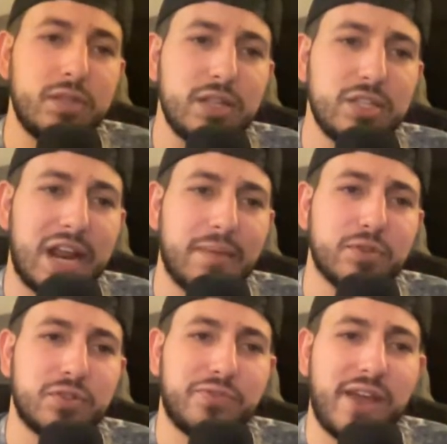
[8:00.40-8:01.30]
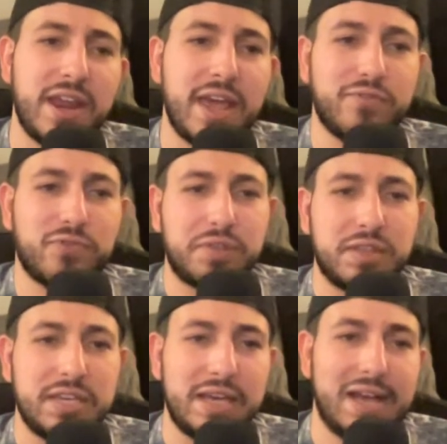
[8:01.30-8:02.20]
tonight, Mr. Fede, for
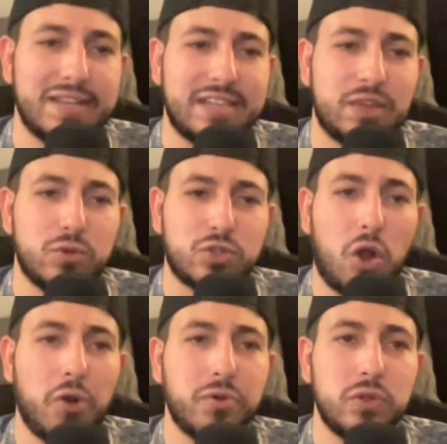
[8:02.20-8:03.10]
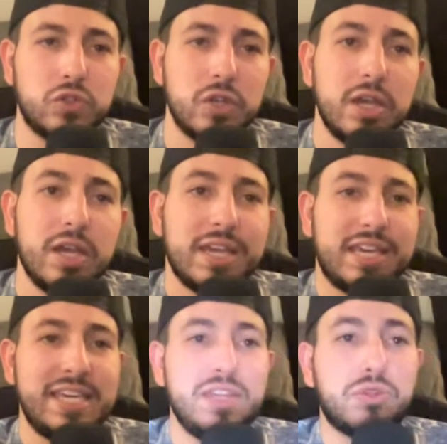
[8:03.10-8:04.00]
the St. Louis Cardinals,
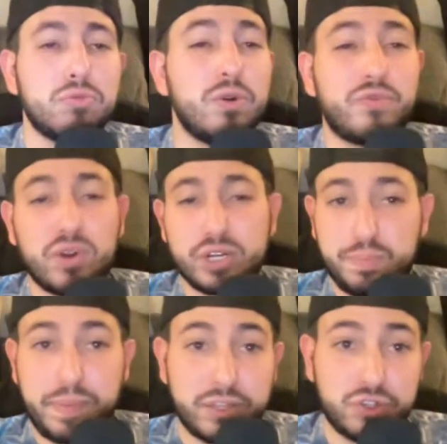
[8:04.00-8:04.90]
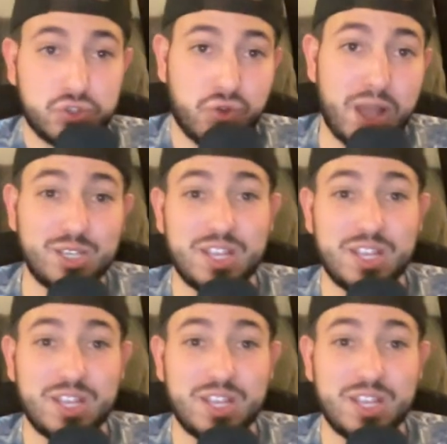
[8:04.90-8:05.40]
he threw first pitch strikes